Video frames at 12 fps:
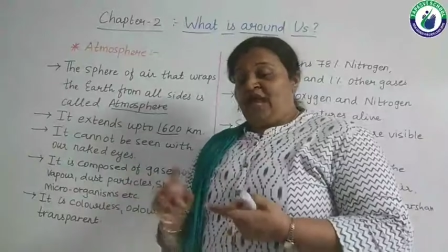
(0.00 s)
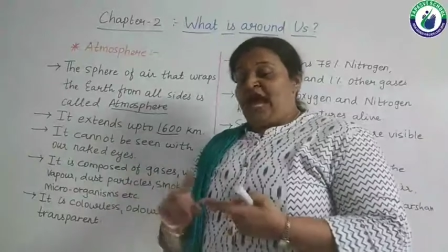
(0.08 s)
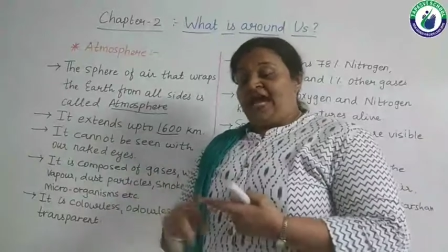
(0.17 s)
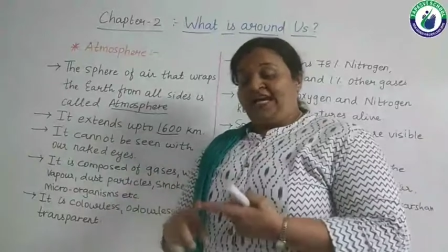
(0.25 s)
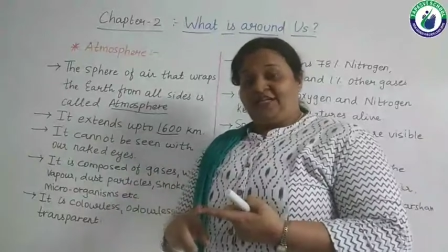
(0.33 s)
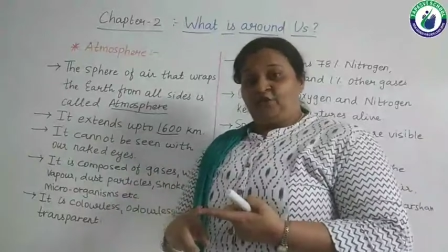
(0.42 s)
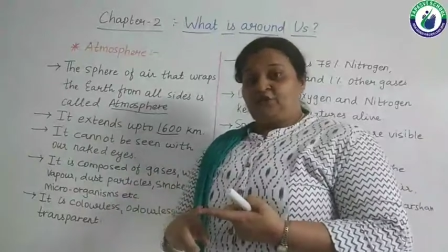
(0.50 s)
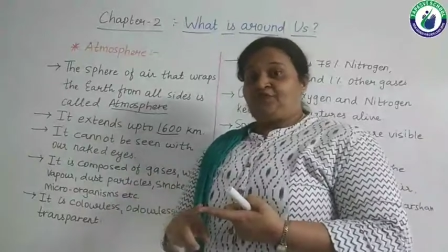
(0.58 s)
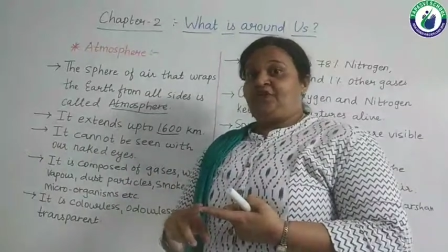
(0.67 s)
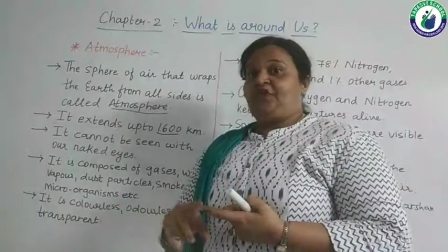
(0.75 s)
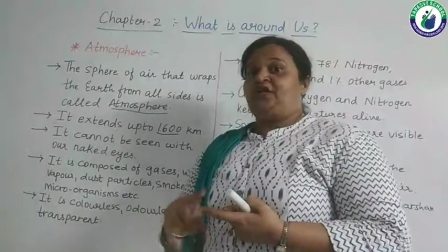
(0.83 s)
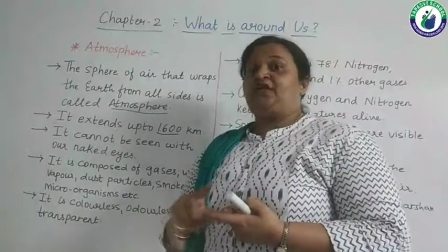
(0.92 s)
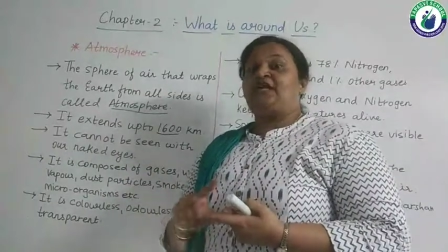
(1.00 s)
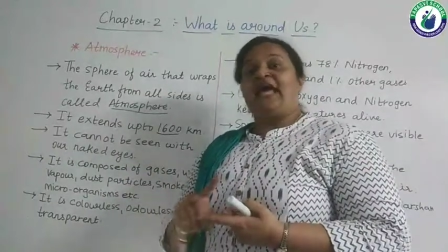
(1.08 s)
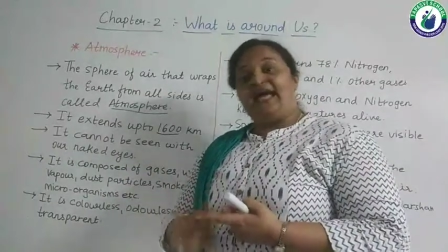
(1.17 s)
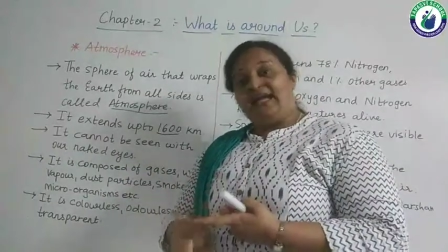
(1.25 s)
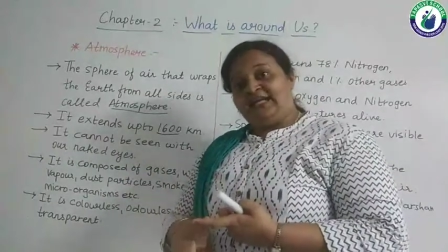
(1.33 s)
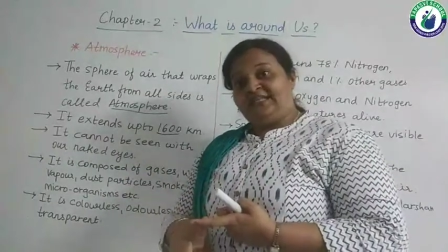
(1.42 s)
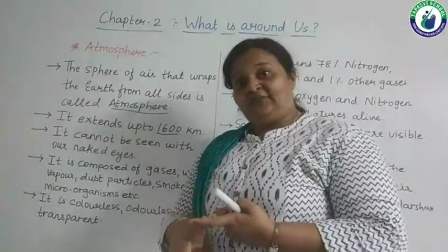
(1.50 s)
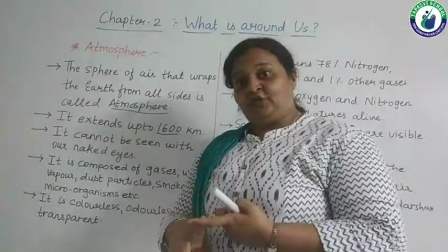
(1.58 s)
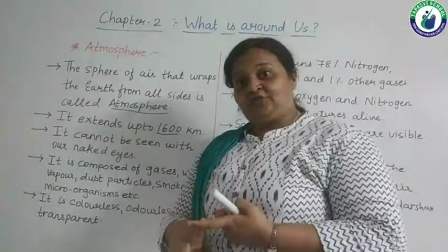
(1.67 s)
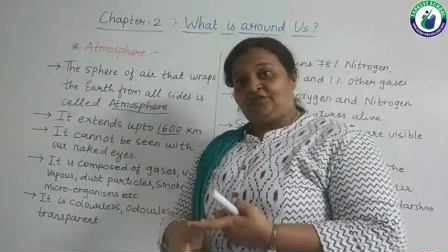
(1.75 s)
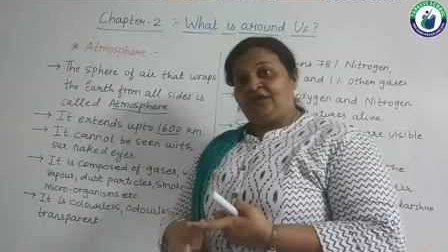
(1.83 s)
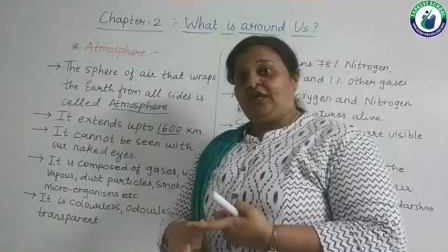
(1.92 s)
hydrosphere and
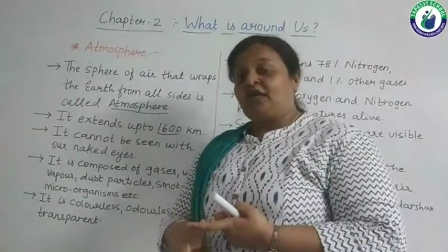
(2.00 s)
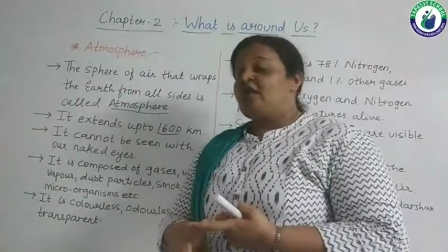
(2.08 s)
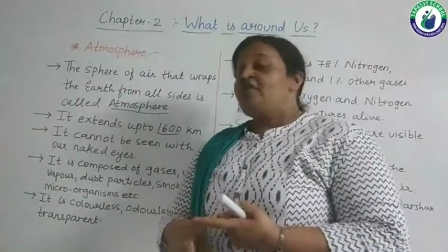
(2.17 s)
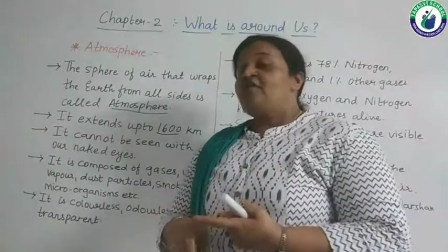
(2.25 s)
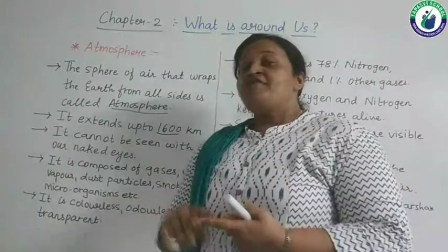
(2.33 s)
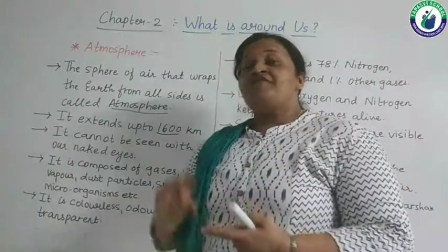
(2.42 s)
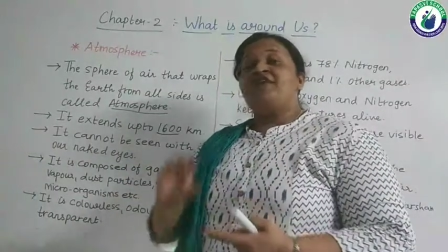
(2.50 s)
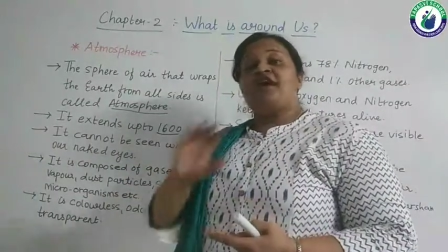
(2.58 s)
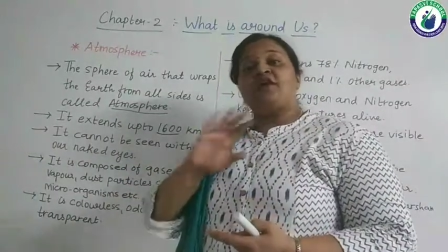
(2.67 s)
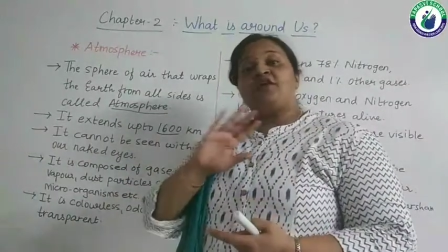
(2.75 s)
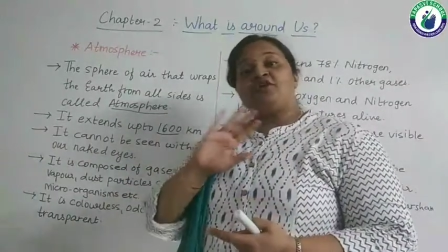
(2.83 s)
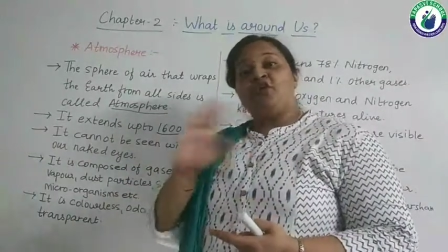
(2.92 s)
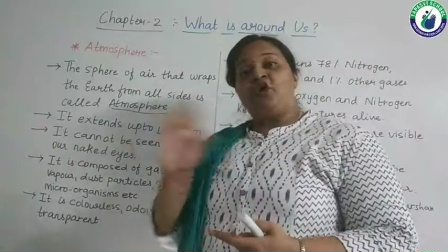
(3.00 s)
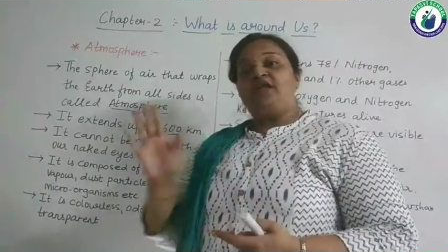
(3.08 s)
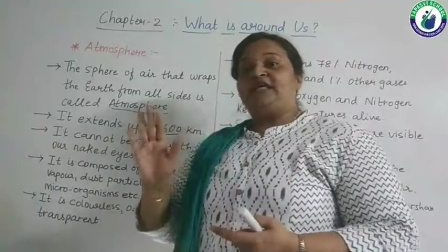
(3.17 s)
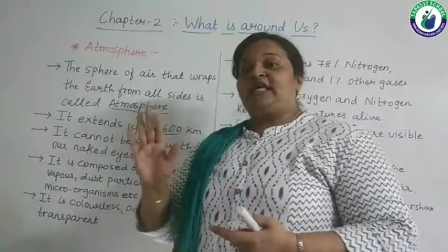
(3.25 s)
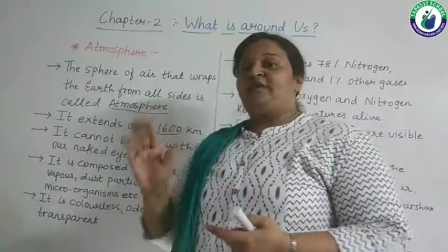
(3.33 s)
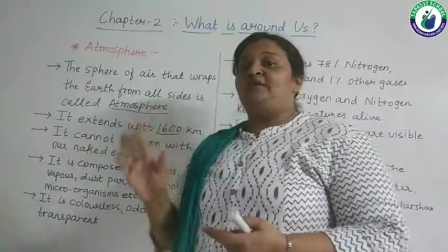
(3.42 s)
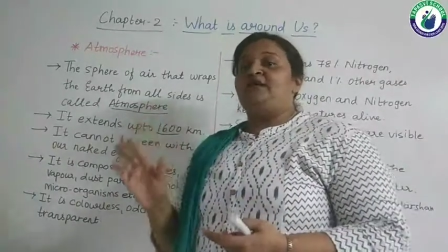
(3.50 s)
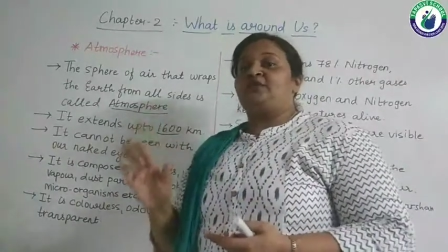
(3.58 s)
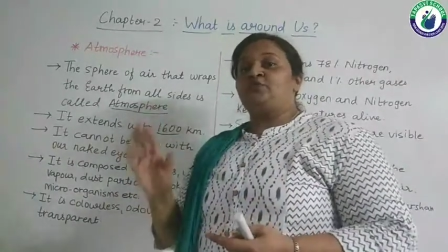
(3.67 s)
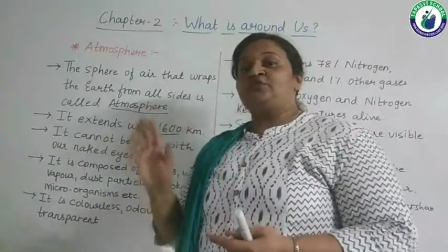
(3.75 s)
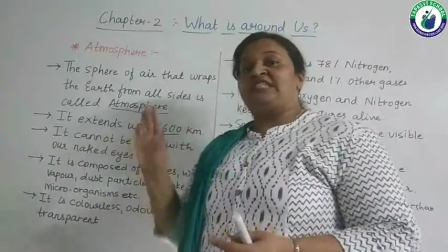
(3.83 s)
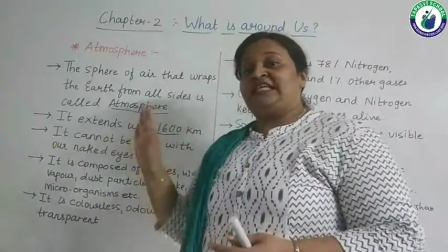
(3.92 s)
lithosphere, we are not able to
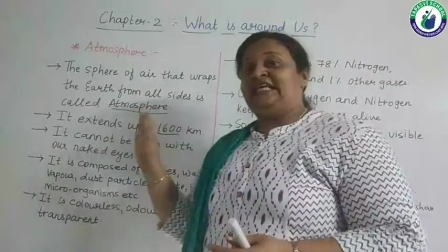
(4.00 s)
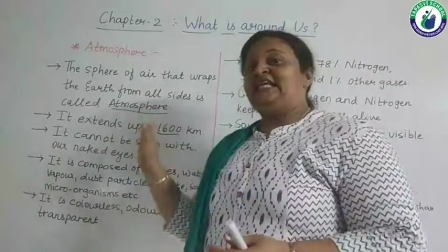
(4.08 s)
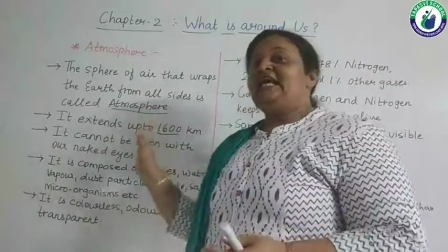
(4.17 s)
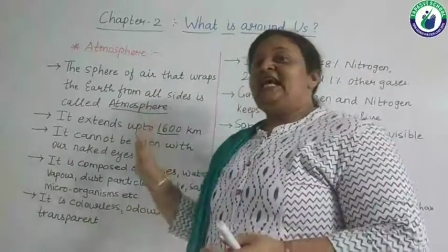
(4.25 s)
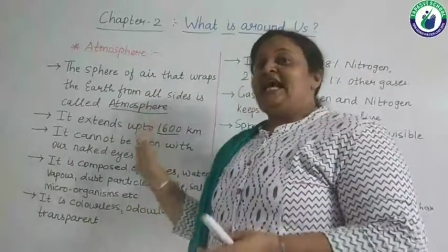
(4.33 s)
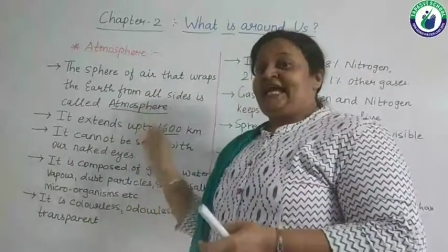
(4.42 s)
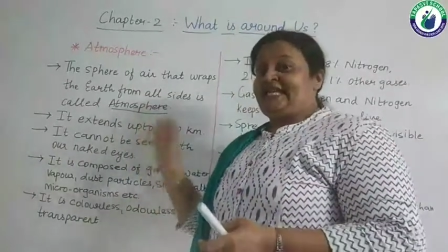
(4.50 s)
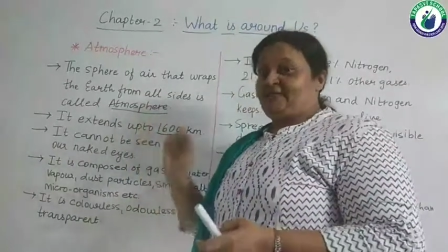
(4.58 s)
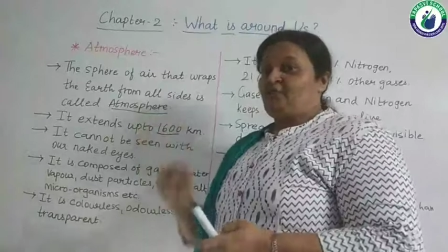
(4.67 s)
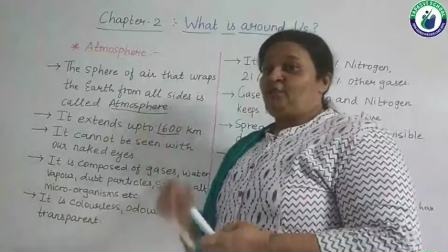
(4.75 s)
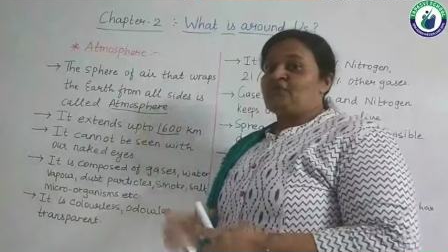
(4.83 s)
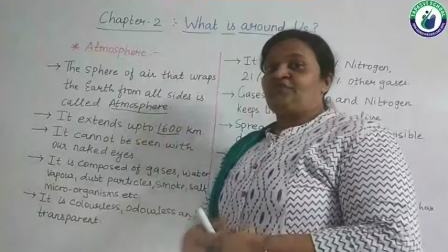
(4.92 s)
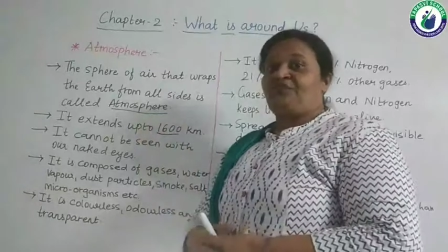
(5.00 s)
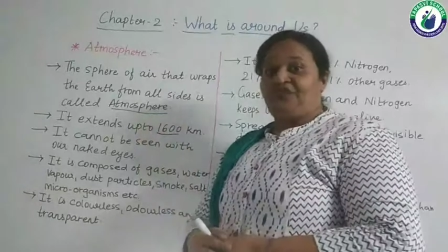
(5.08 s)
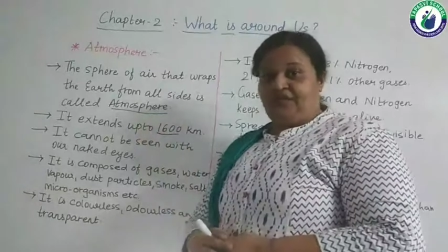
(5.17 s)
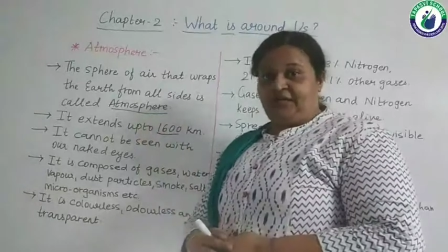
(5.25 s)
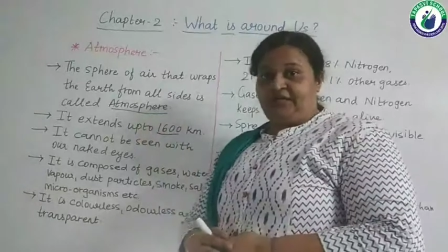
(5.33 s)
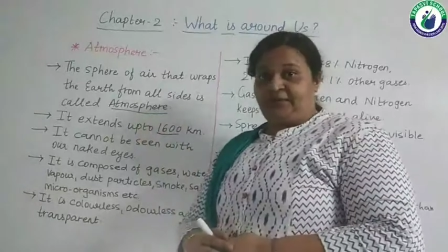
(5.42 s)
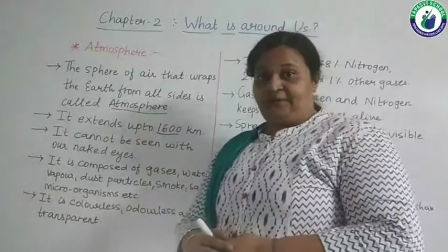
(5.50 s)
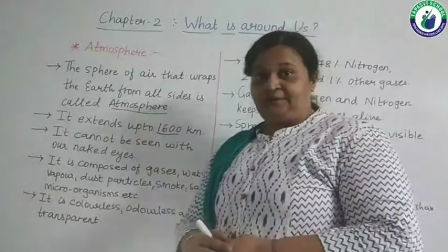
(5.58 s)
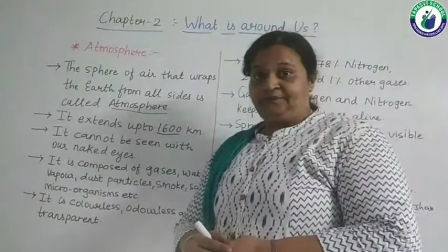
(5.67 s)
see atmosphere.